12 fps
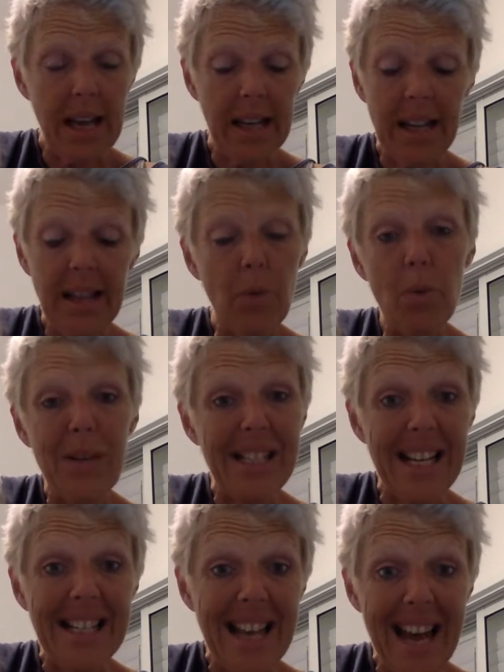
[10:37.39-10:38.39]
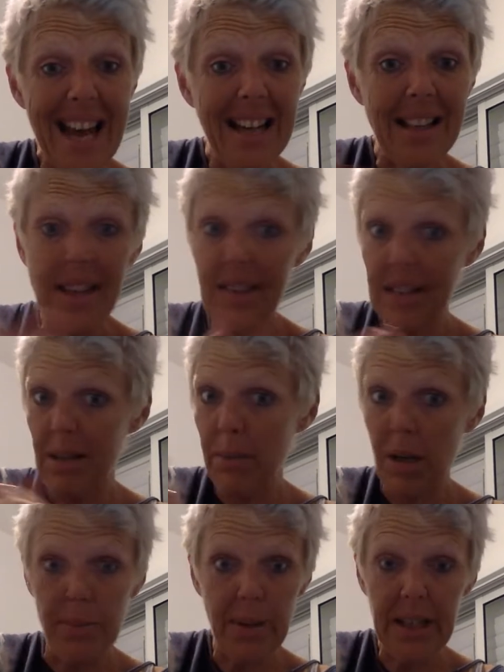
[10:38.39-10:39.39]
And I think when we say tag, they think
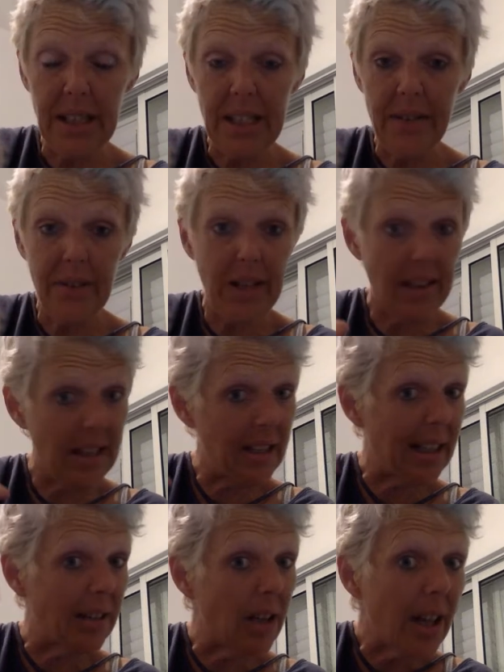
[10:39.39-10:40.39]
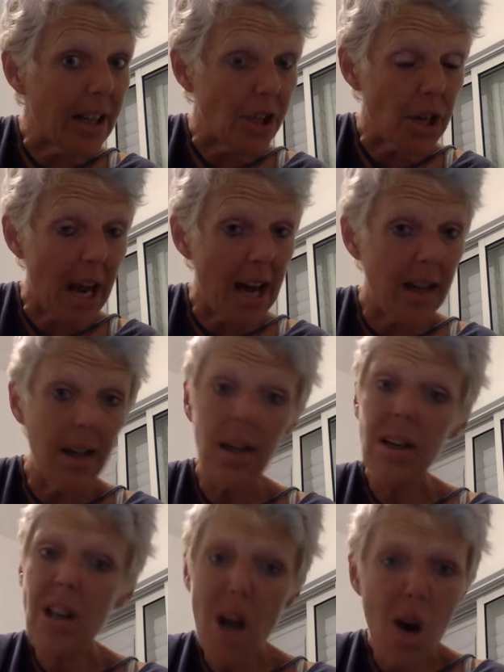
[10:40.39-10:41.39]
something completely different. They think like luggage tag.
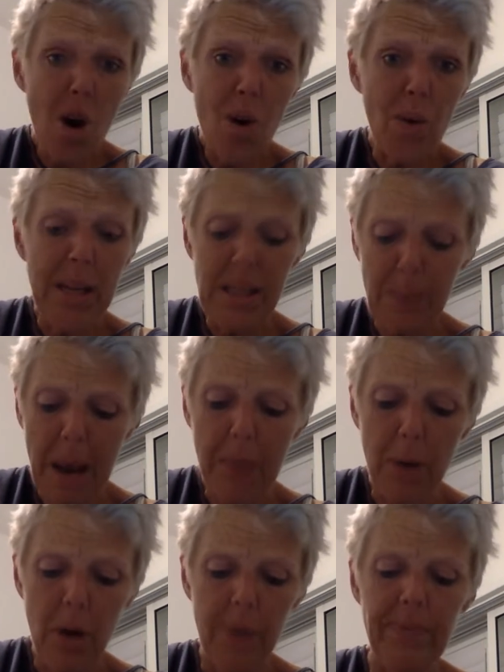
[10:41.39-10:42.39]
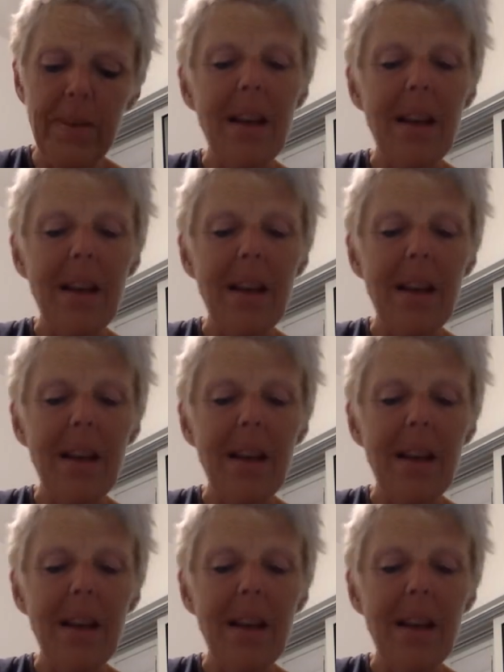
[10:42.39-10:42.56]
No, it's paper.